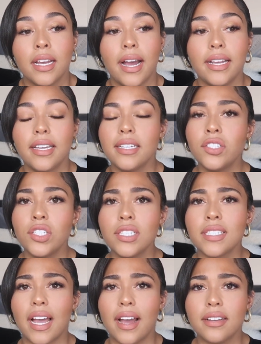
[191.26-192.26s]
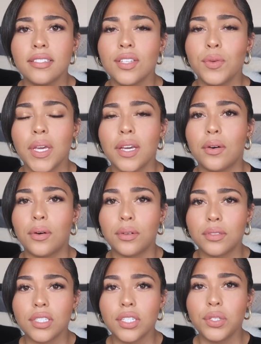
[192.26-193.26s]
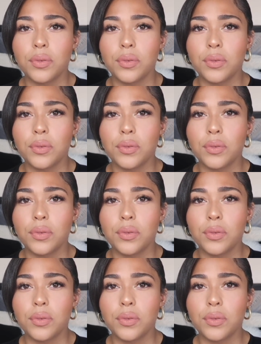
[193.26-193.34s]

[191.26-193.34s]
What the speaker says: I guess just as you get older,